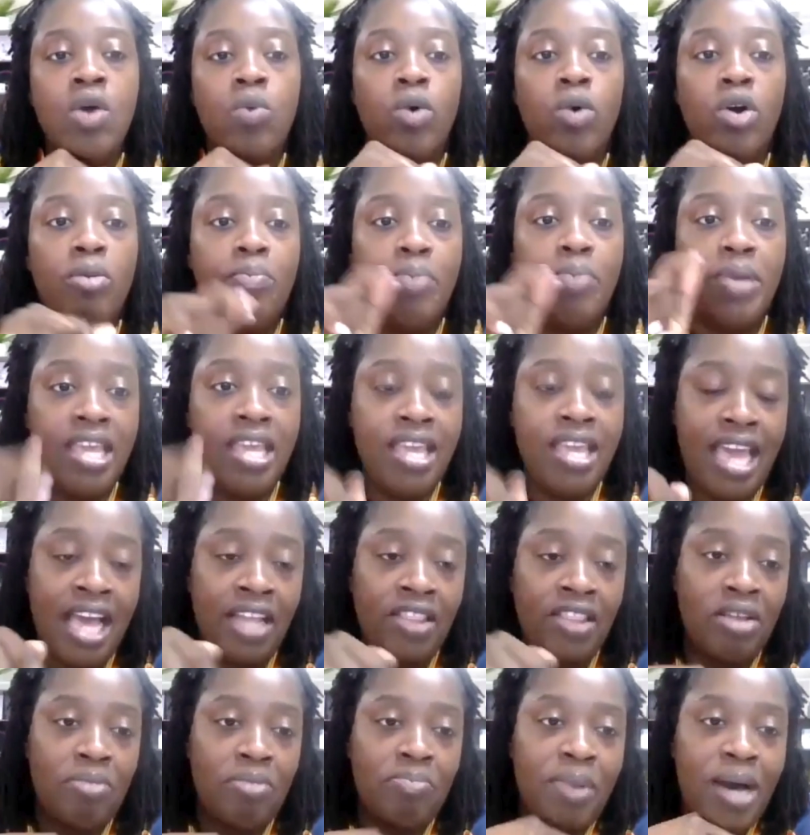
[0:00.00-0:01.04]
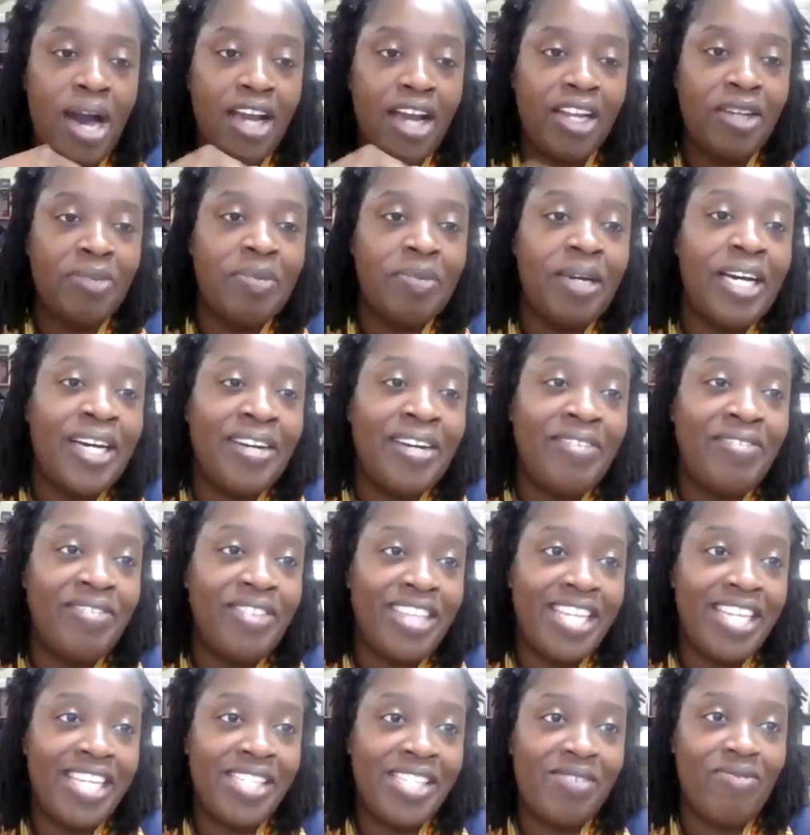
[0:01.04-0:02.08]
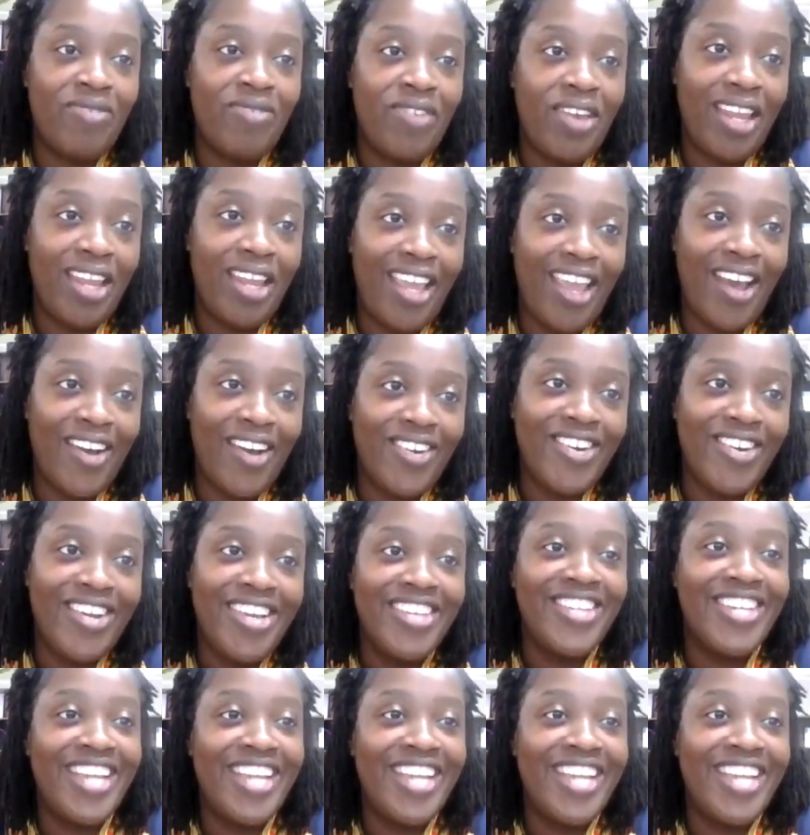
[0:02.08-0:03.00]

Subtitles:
will be at the bottom of this video.